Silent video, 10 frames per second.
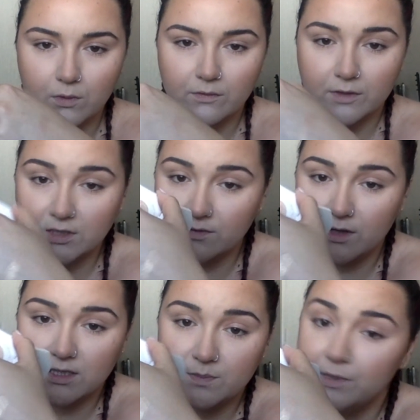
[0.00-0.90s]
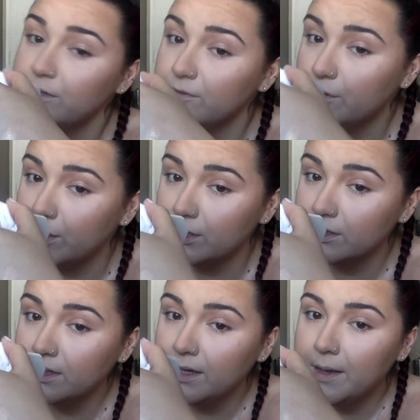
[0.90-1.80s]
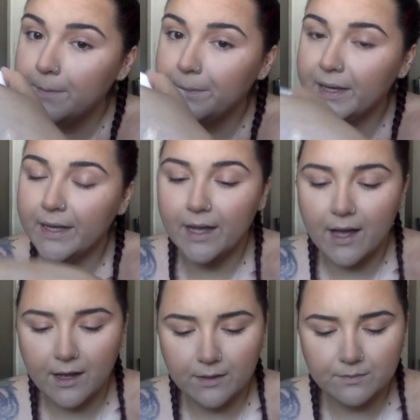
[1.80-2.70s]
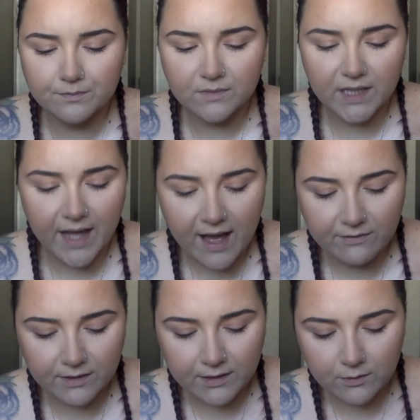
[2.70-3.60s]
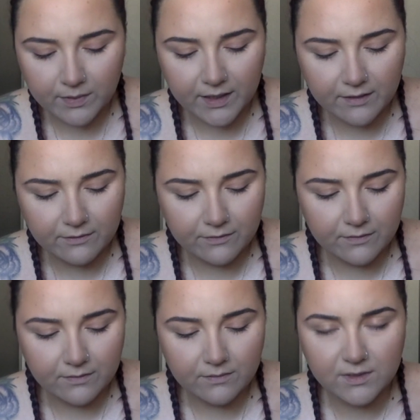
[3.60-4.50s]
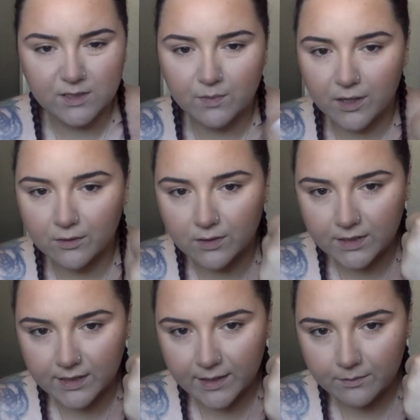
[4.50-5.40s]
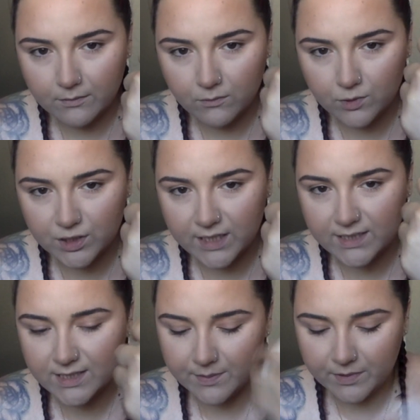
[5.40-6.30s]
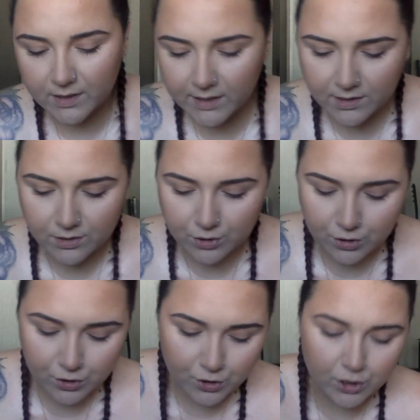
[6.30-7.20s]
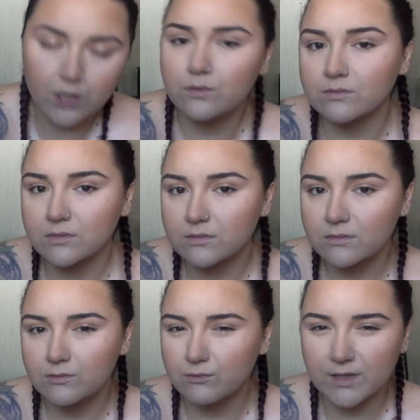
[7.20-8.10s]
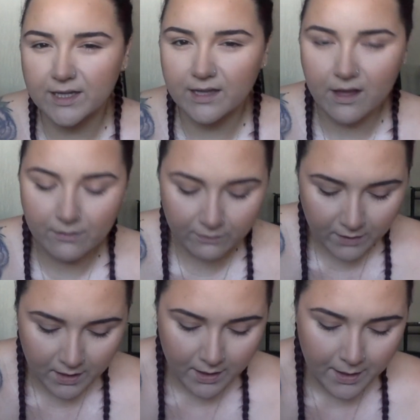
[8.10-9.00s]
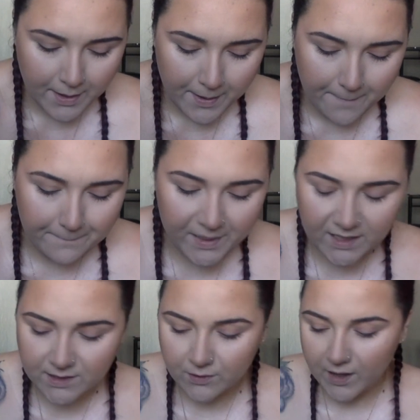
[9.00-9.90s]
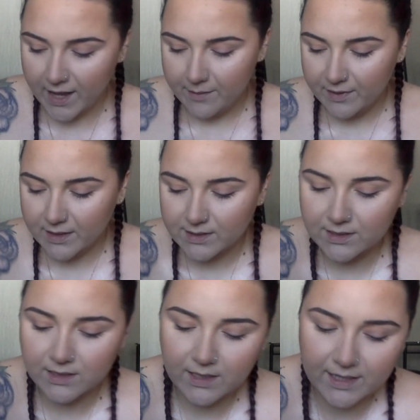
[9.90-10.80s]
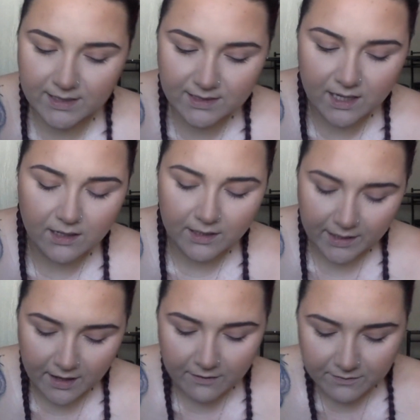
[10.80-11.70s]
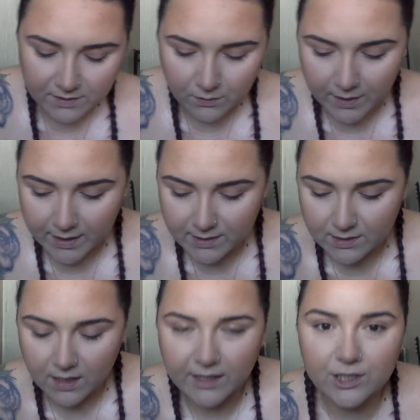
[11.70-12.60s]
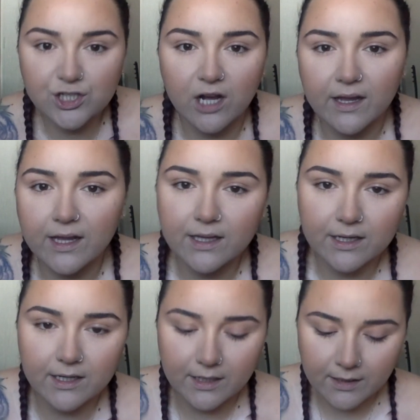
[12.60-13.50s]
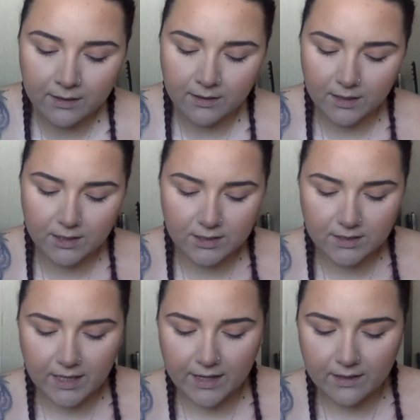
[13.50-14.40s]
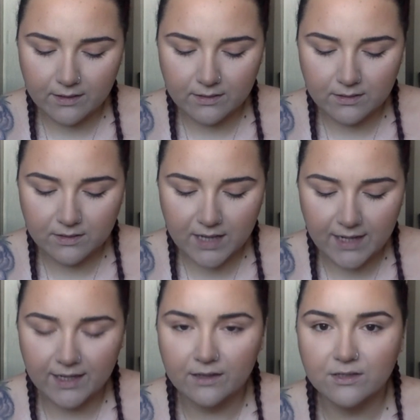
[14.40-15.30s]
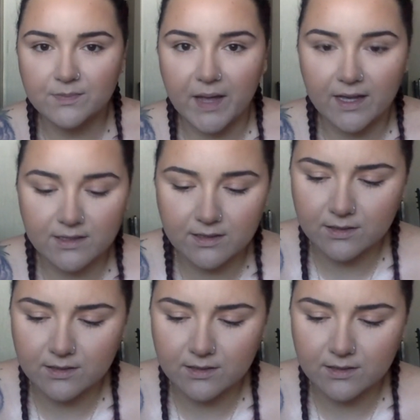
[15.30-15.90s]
First of all, it's beautiful, but they have a little bit of sparkle in them, which I typically don't really love, but it's okay because it's subtle enough to where it's not like chunky glitter. It's just like tiny little specks.